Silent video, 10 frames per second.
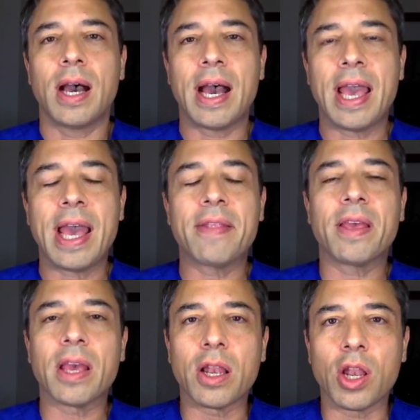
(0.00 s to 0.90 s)
I
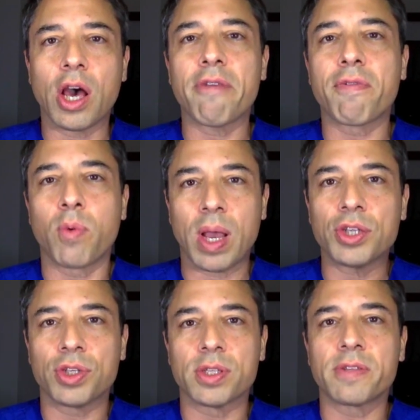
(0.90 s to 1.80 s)
had a lot of
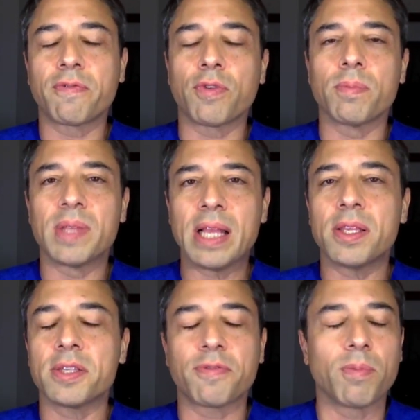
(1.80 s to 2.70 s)
questions from
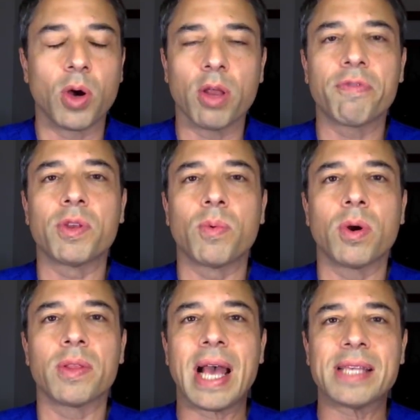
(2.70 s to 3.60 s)
dentists from all over the
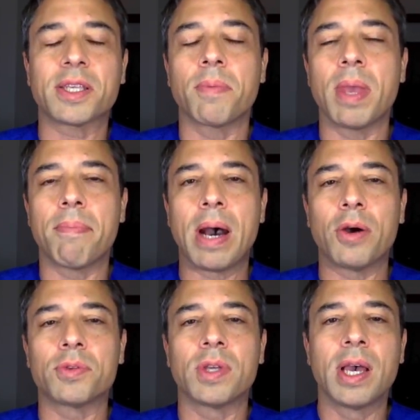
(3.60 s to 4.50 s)
world asking me
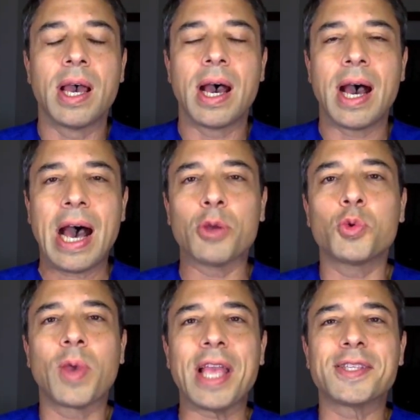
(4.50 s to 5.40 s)
about how
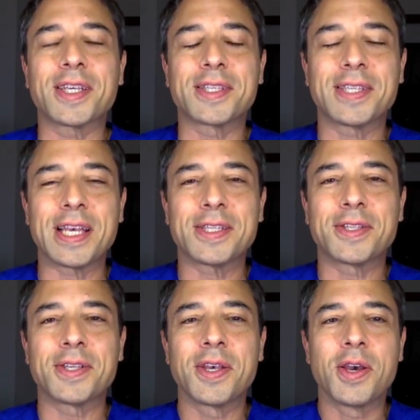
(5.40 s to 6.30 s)
to gain
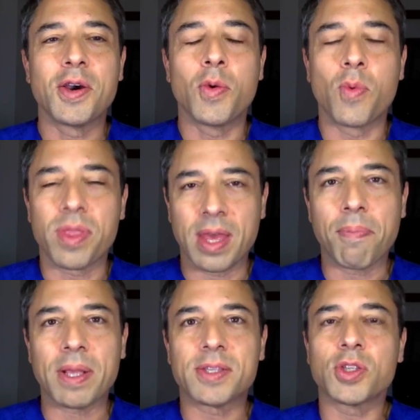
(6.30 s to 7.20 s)
success with
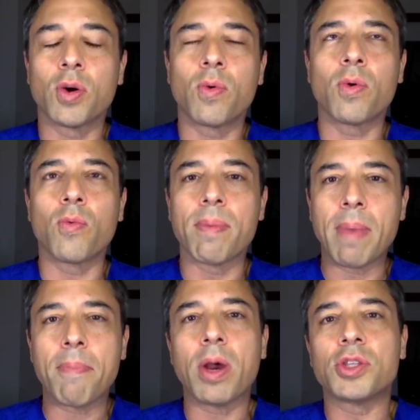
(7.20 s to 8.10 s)
implants. So
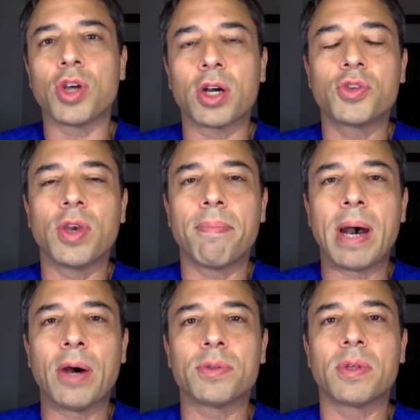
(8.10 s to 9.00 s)
remember I talked to you
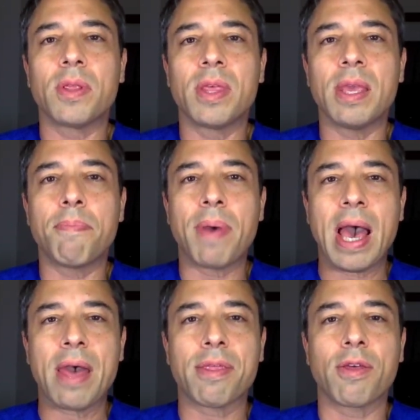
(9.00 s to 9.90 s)
about the
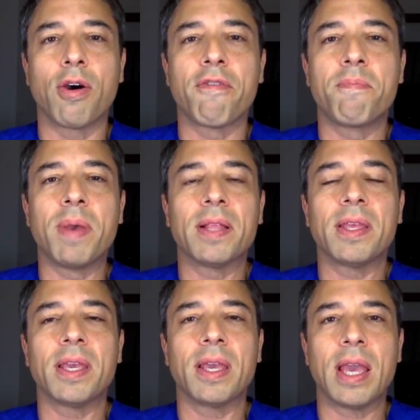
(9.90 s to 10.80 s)
path of
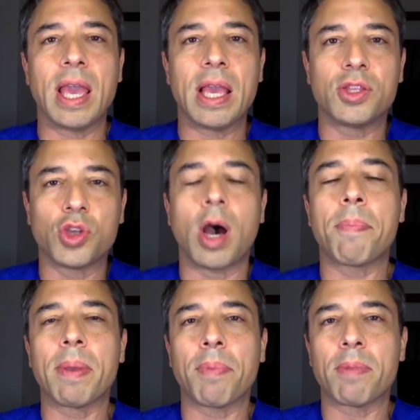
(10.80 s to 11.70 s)
building a
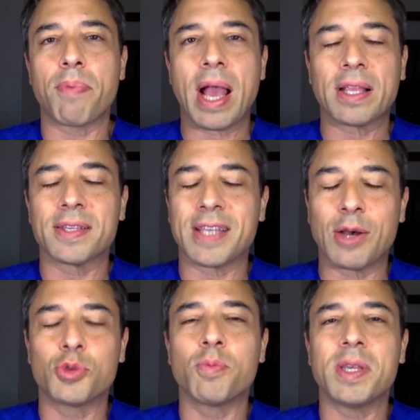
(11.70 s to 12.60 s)
top implant practice,
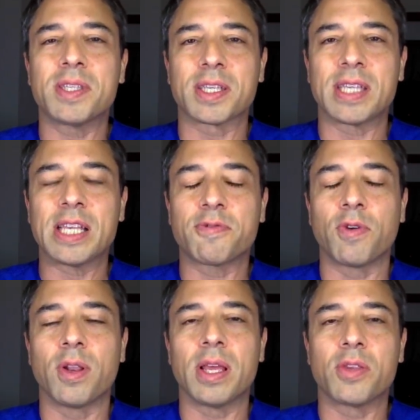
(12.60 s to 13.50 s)
how to be
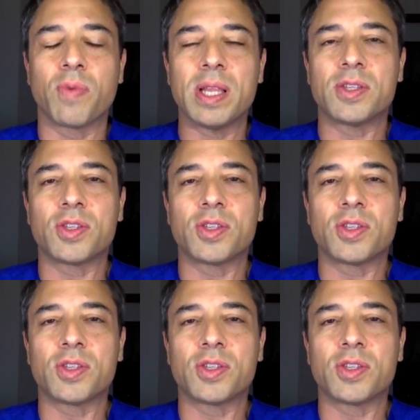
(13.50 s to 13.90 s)
successful, and it really